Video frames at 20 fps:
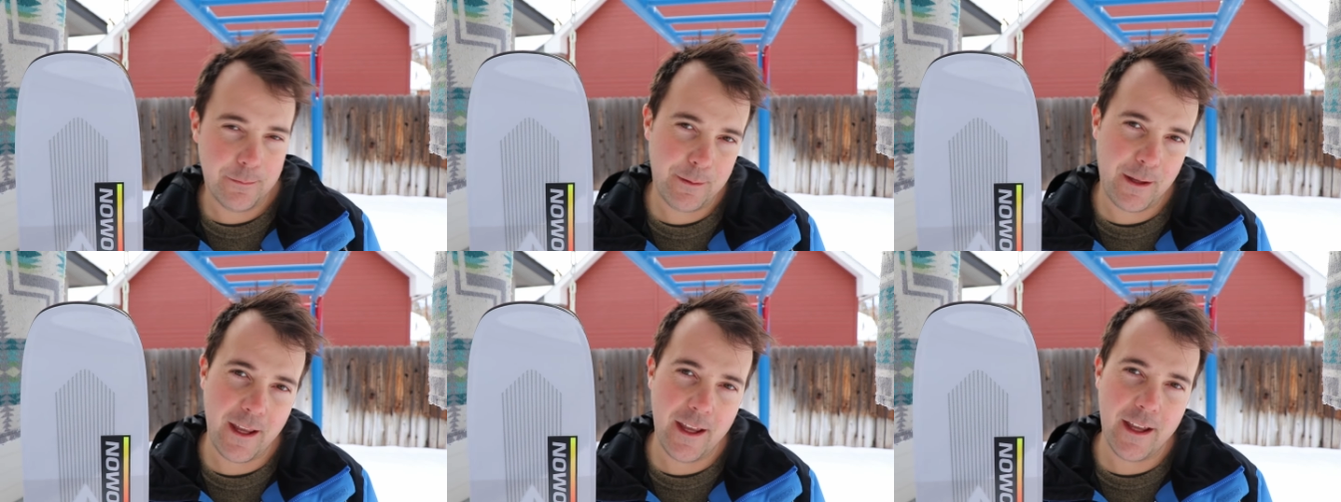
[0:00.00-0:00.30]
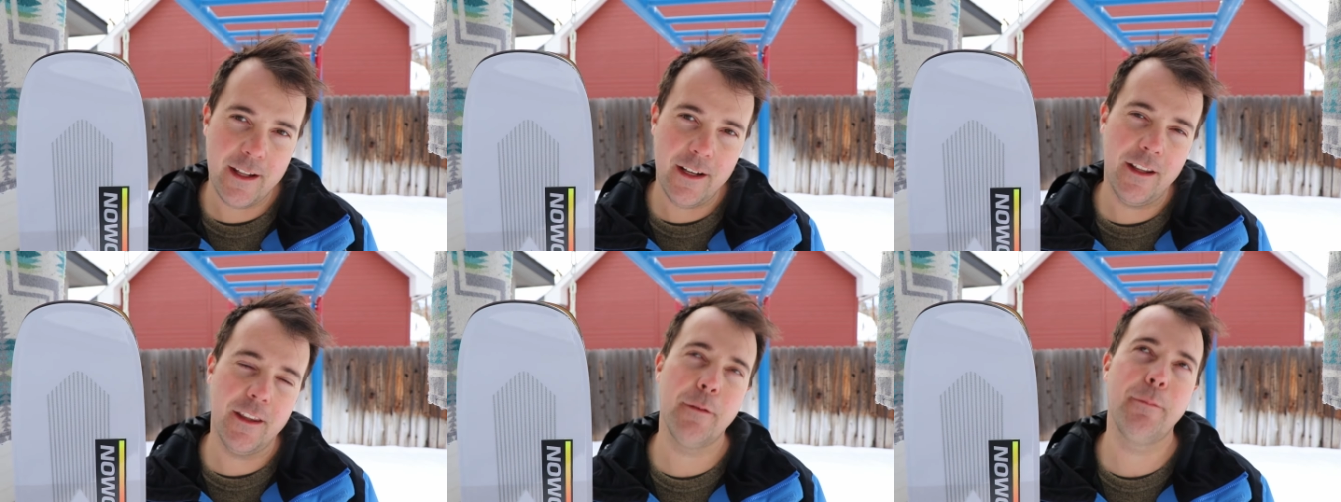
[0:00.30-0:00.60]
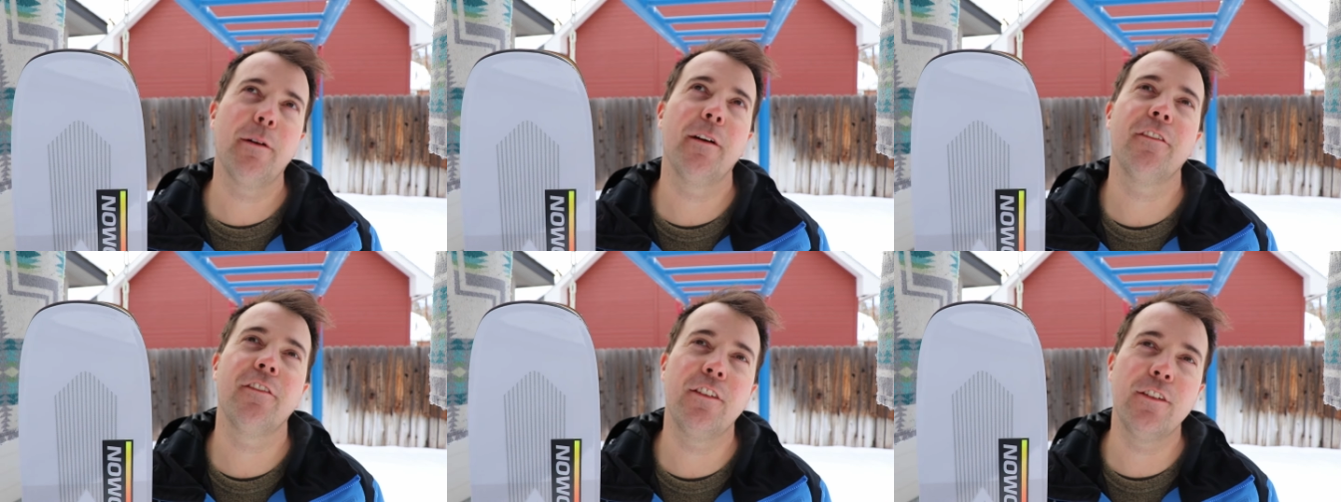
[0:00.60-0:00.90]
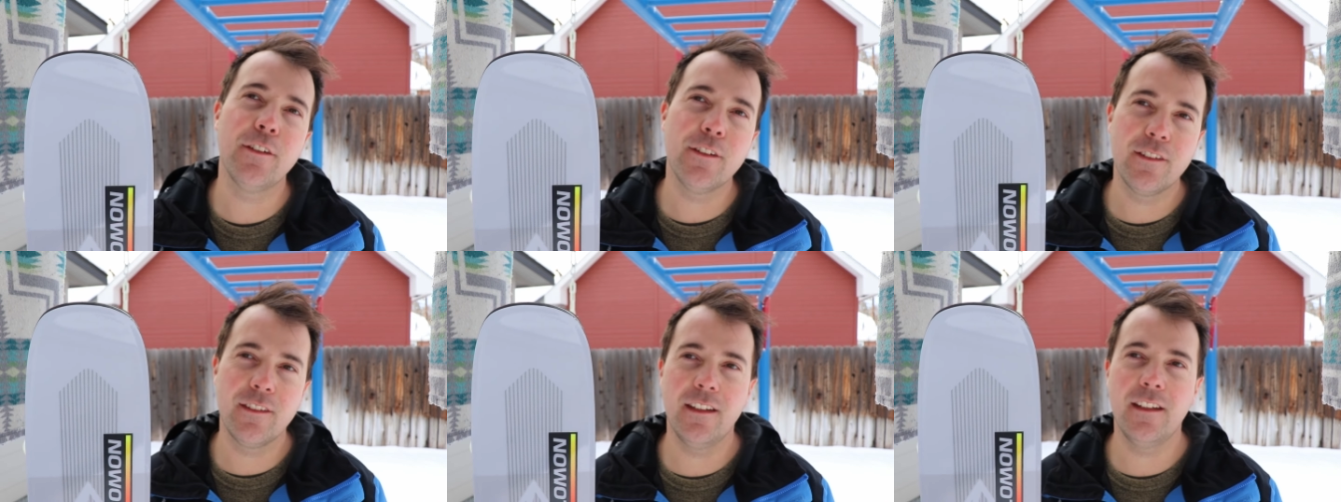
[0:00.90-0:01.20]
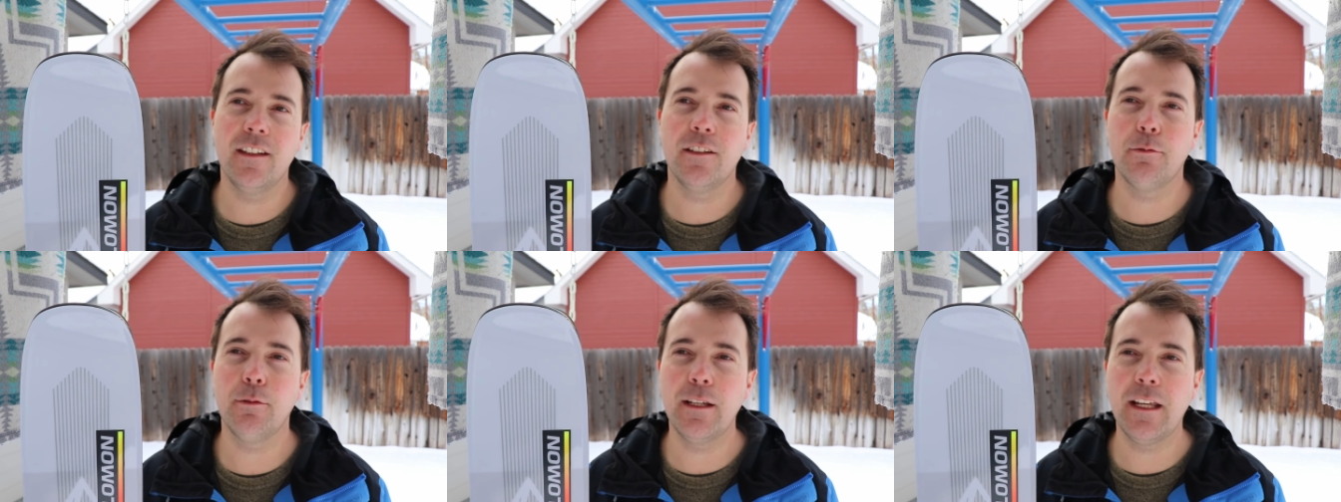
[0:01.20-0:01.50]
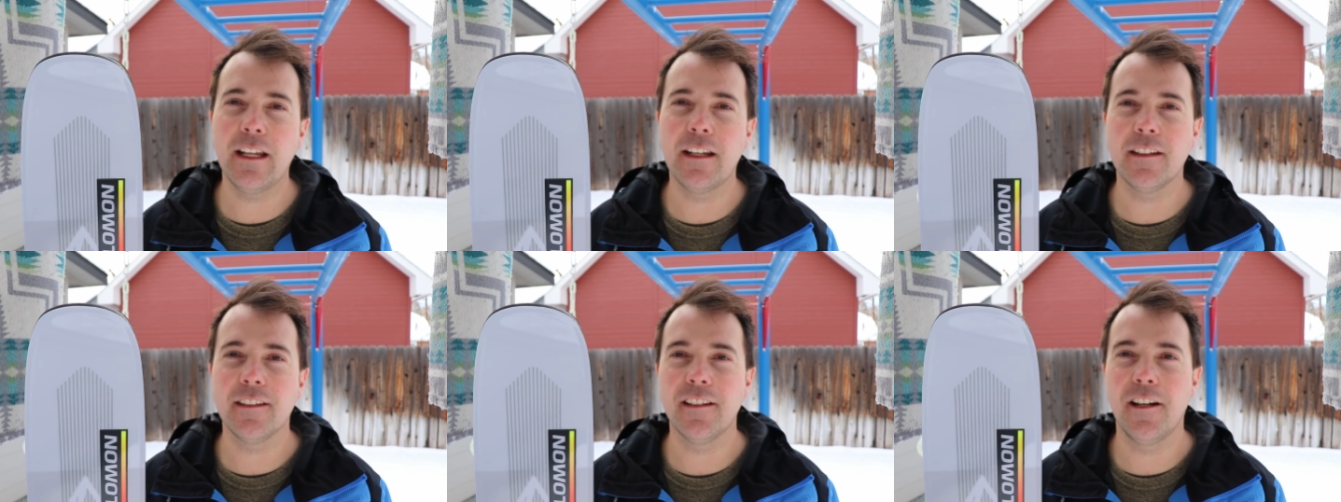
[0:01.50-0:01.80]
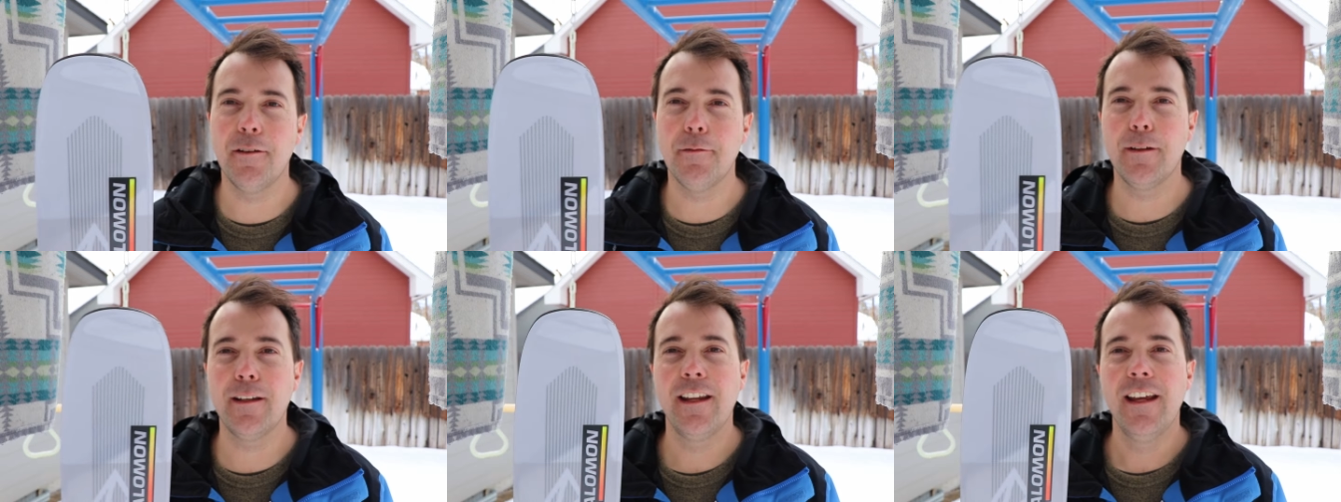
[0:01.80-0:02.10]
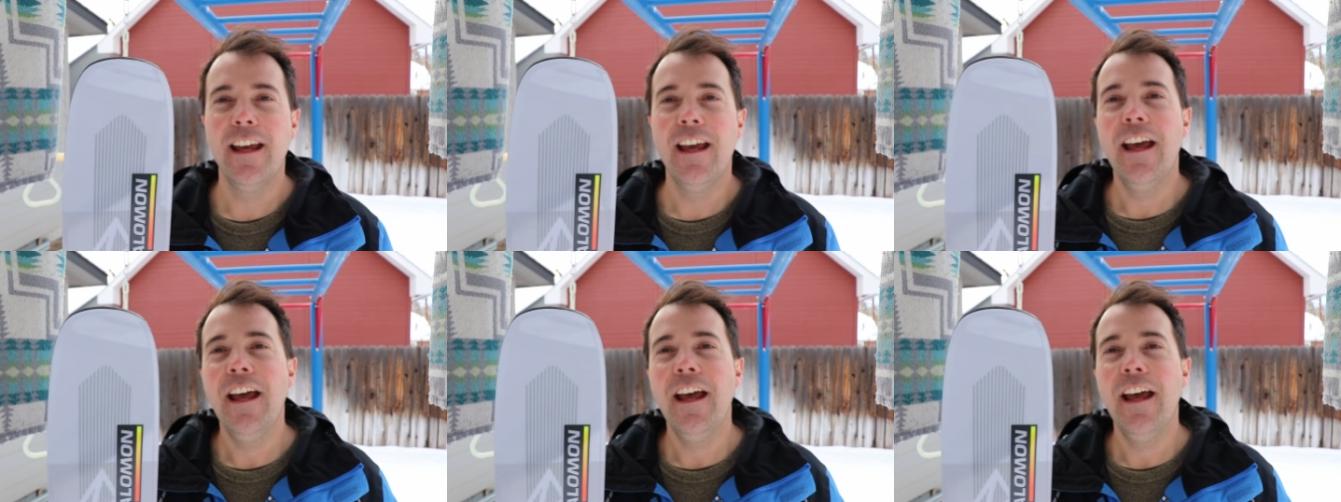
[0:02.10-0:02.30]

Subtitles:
okay, another pair of QSTs. We get it, Salomon.